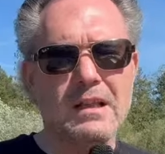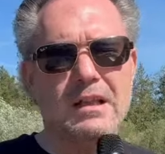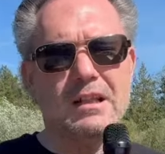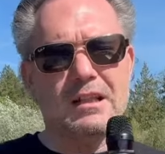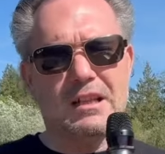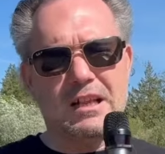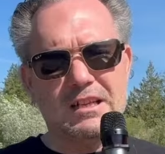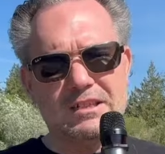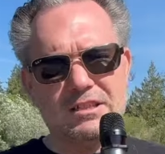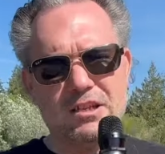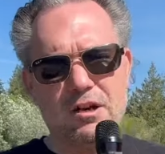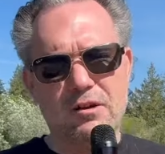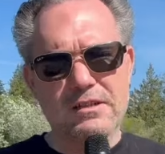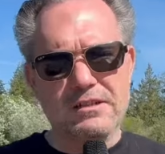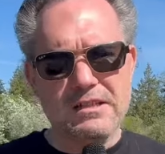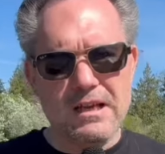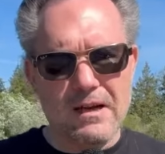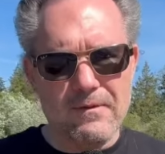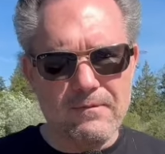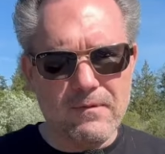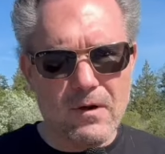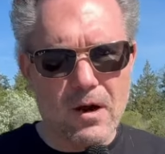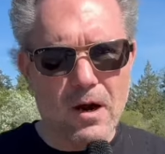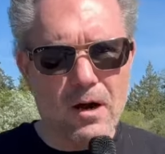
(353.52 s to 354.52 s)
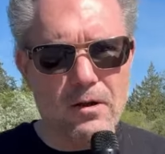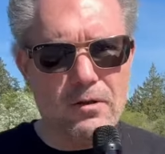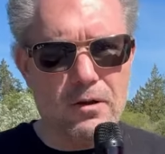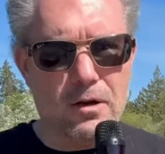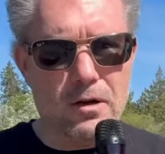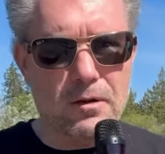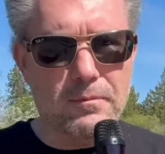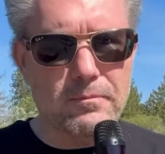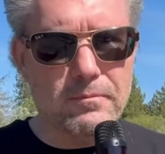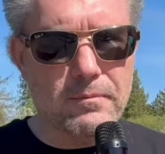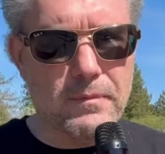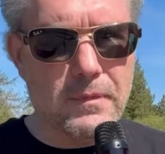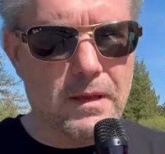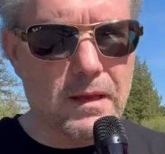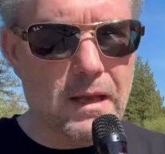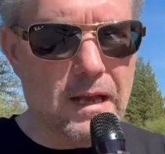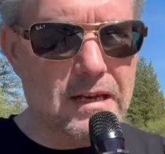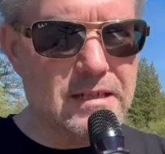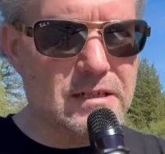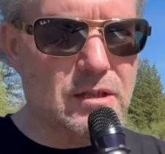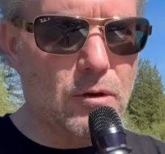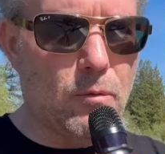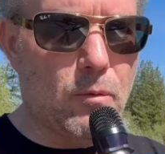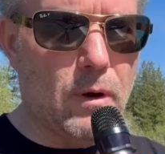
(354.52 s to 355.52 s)
Let's go a step farther.
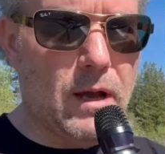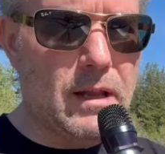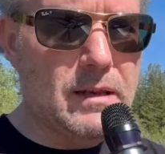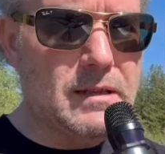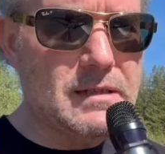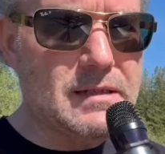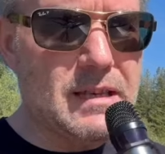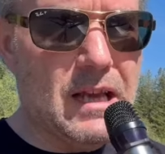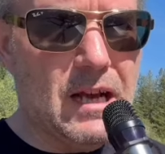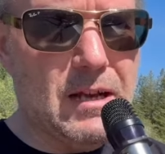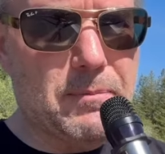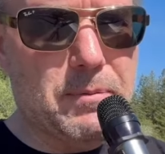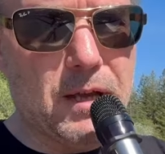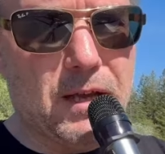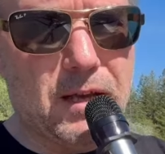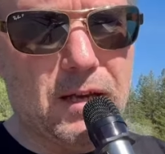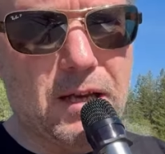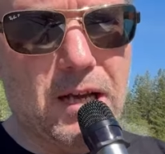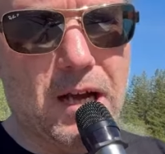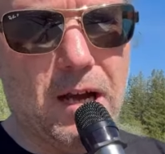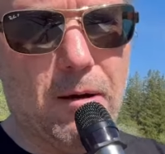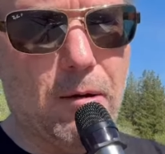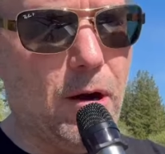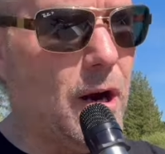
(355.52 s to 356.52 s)
As the wind is now picking up.